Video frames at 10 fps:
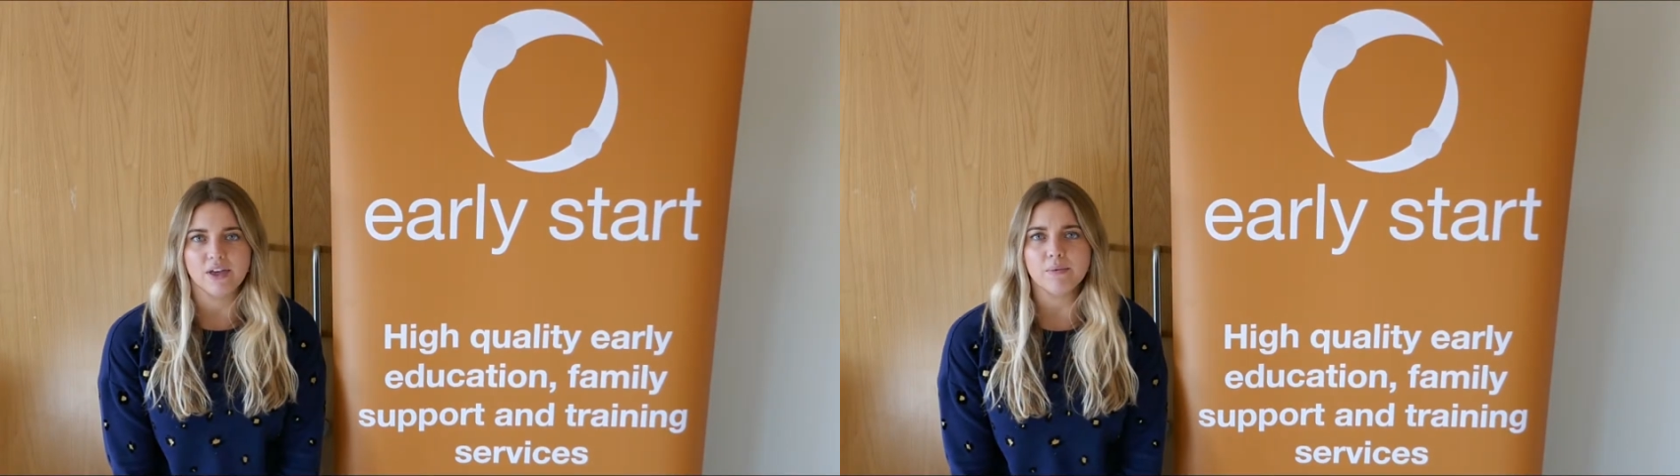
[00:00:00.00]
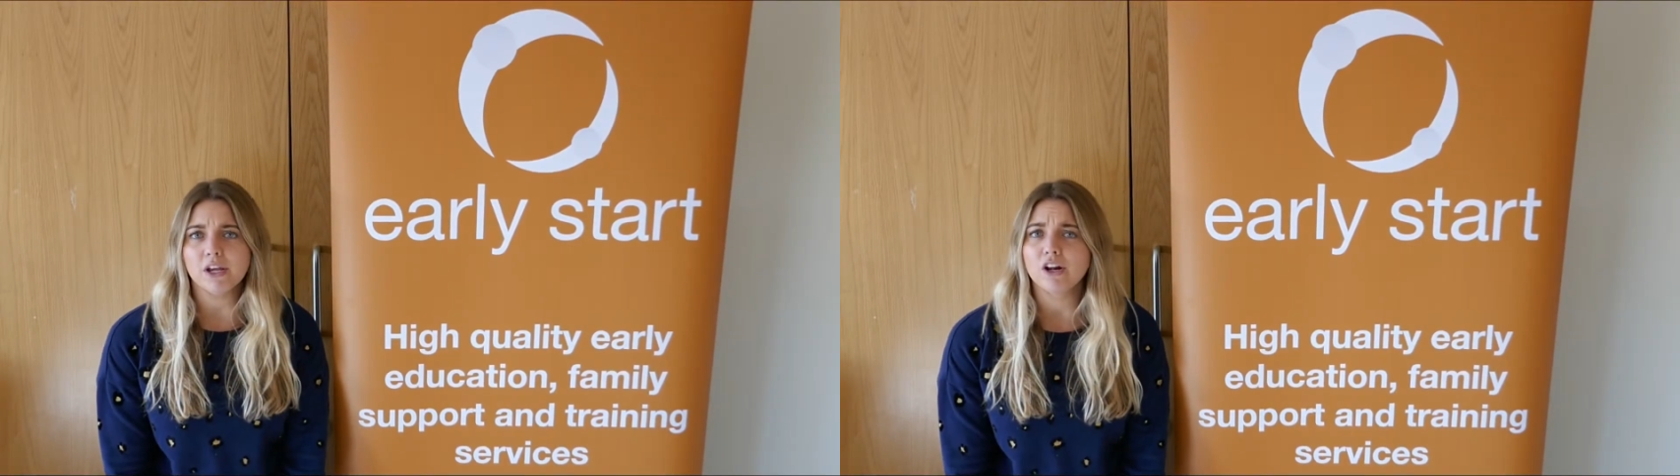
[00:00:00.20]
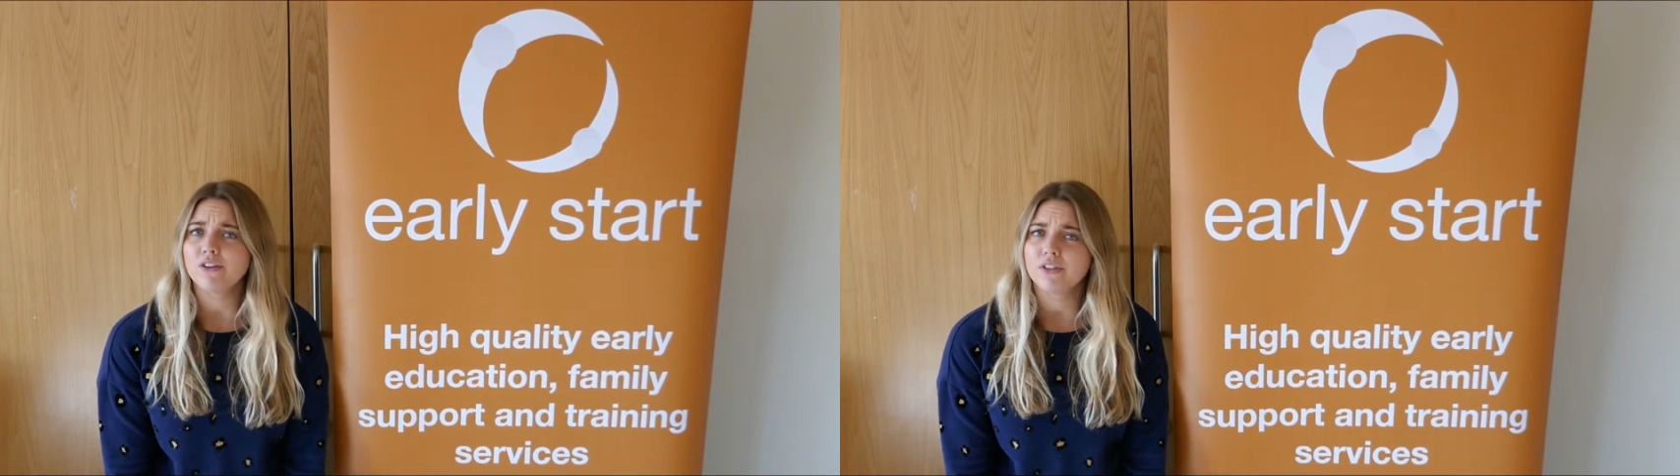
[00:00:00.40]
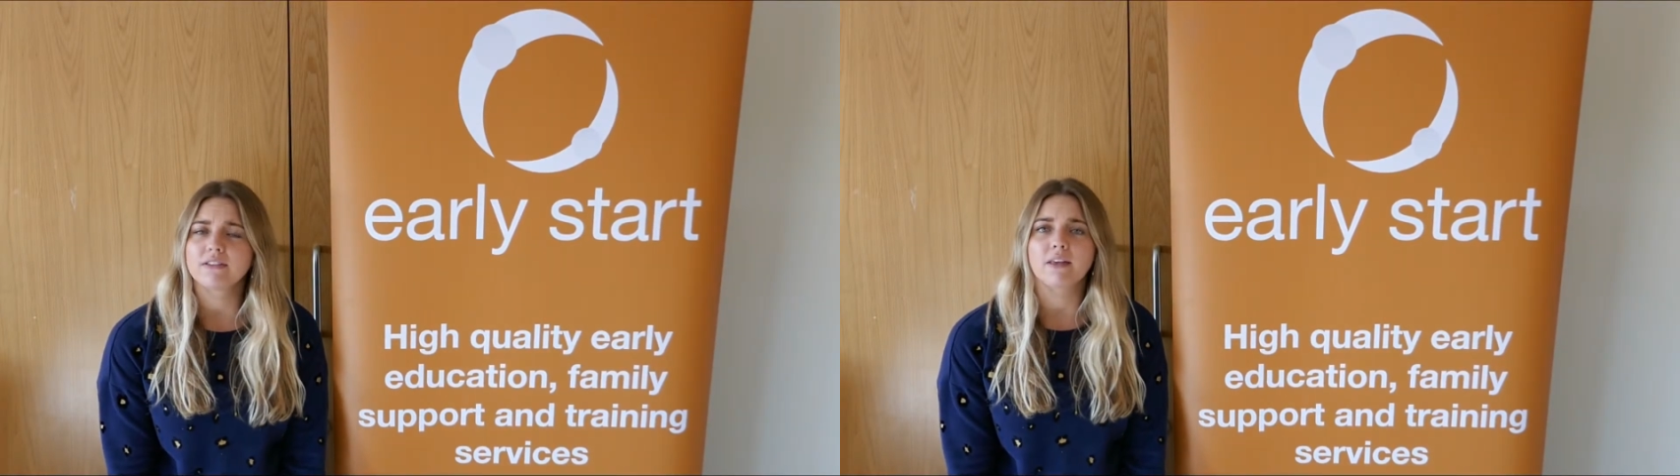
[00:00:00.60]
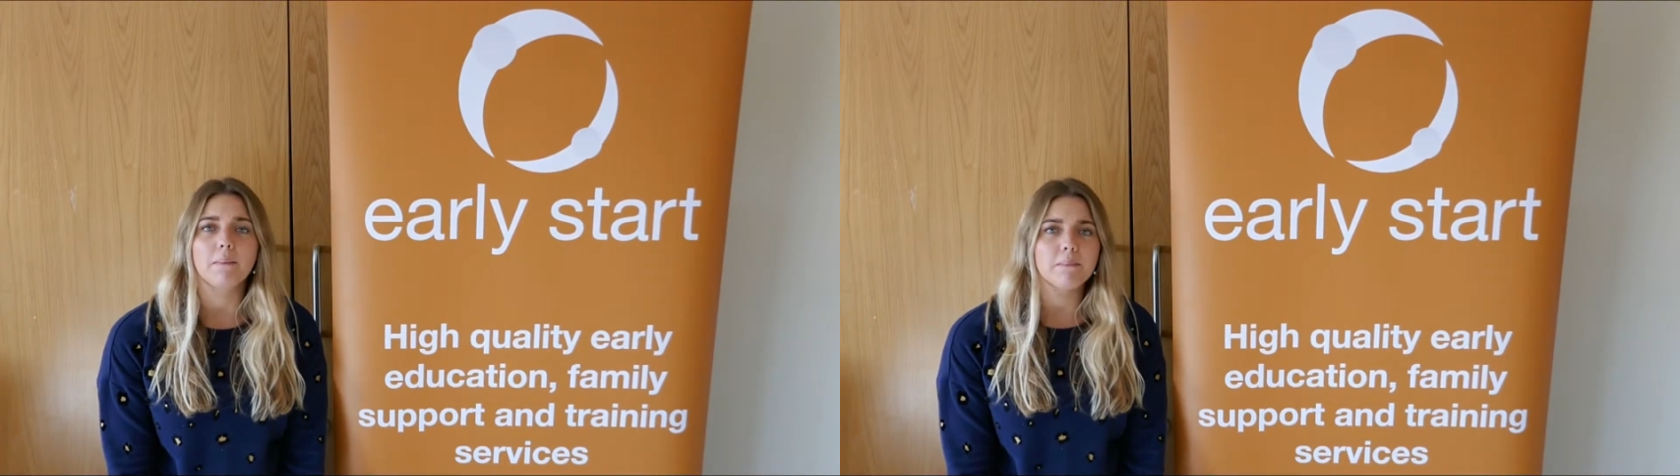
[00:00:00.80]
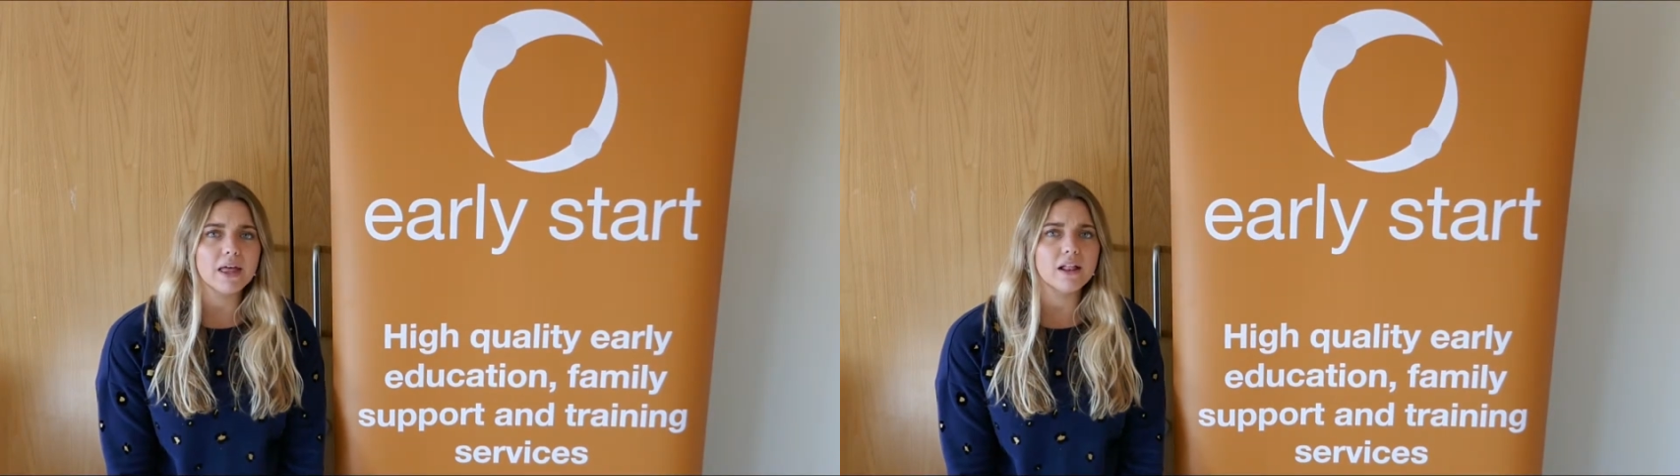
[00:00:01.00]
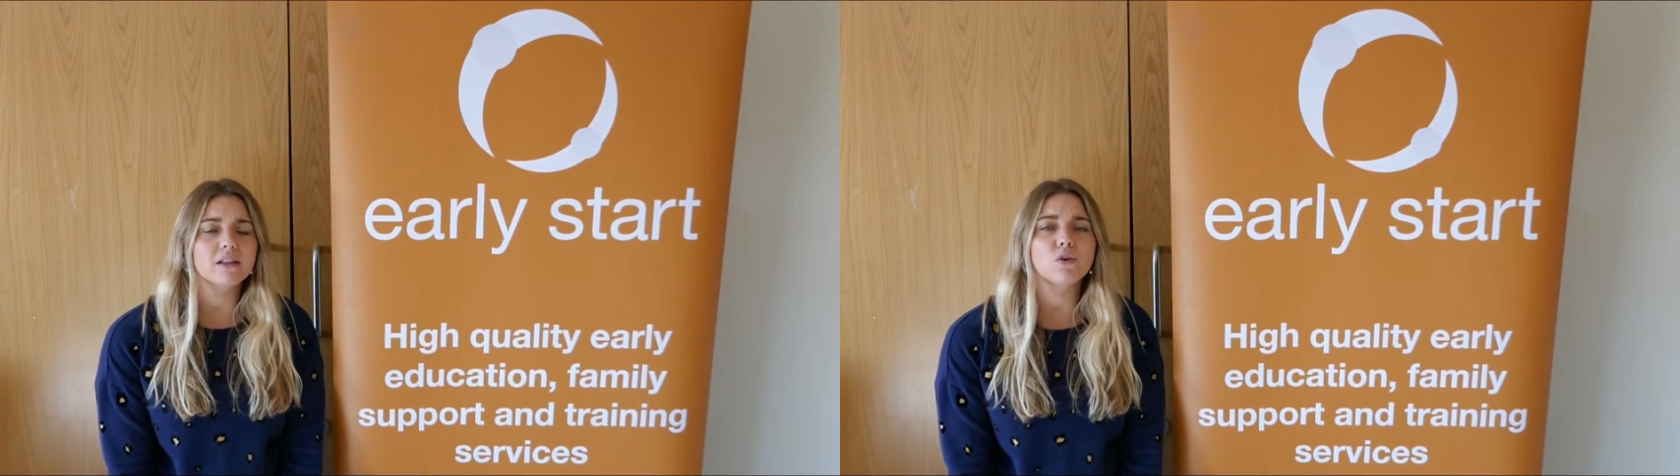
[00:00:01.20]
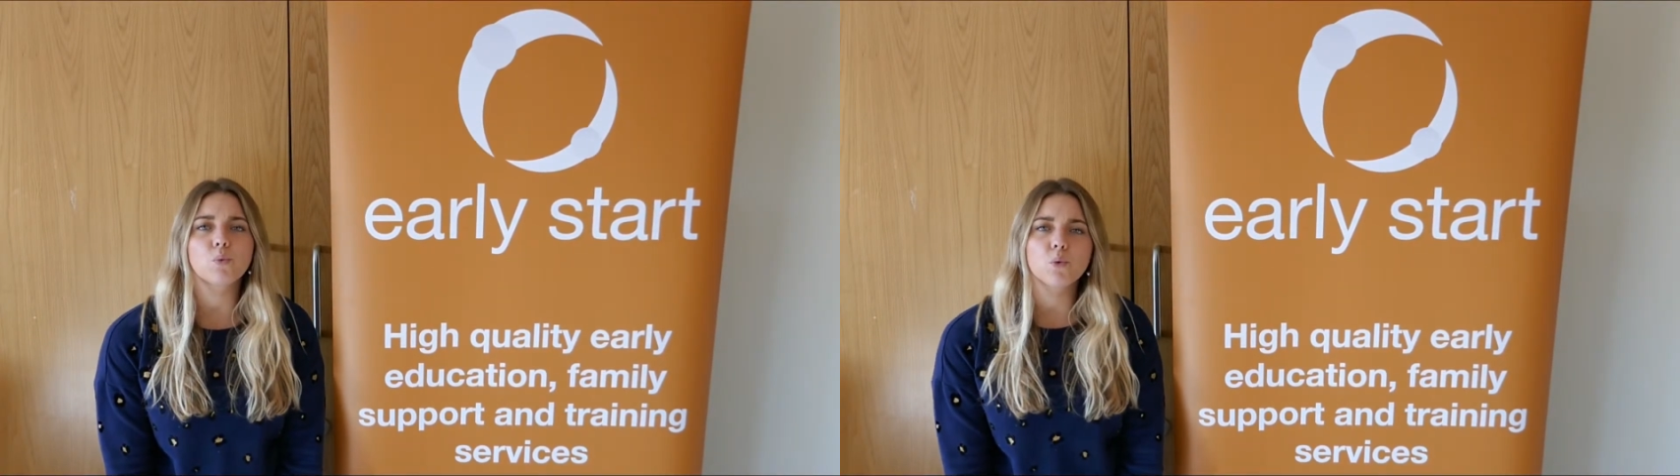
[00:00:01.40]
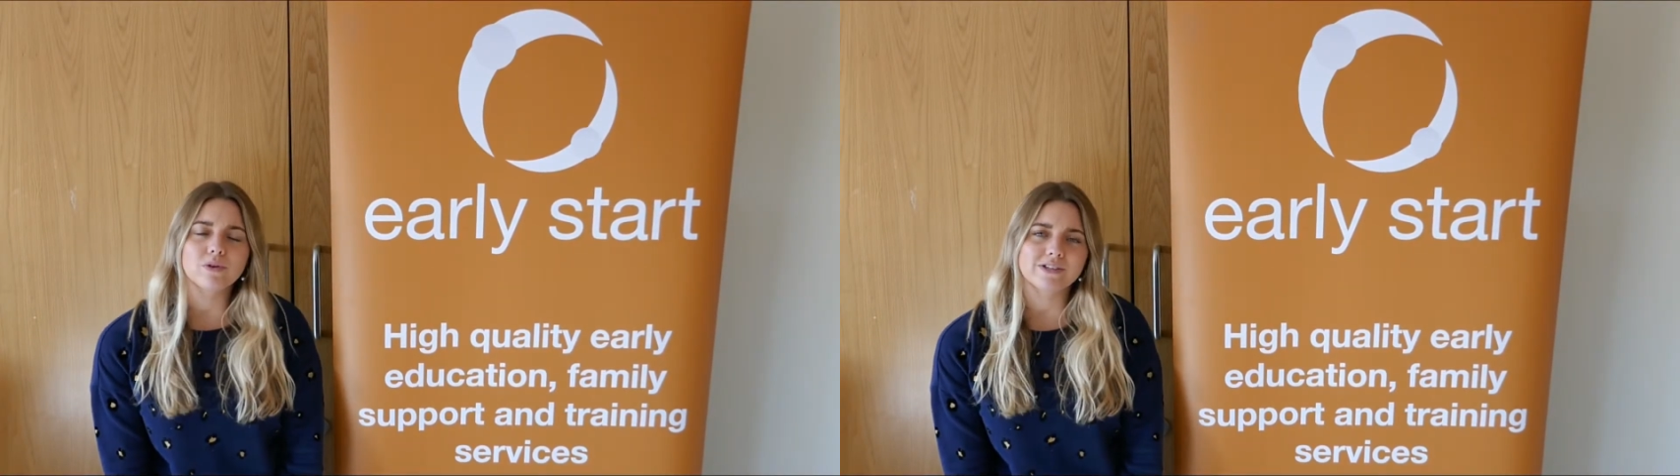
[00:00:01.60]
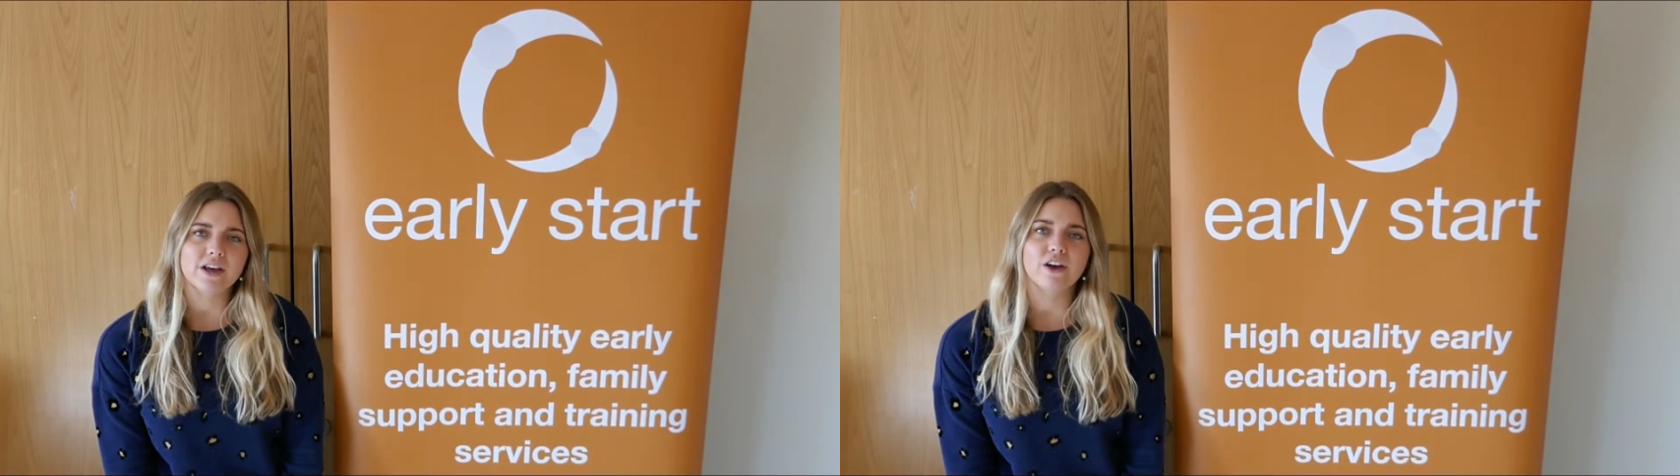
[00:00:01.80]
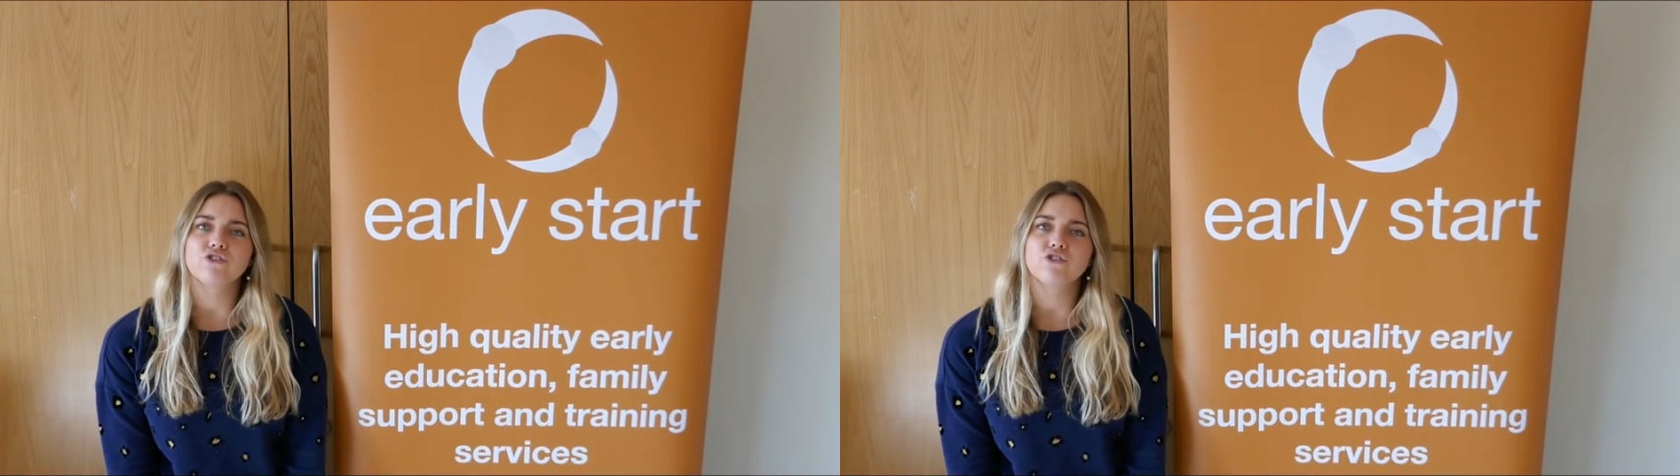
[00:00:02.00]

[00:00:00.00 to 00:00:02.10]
That would include things like milk, water,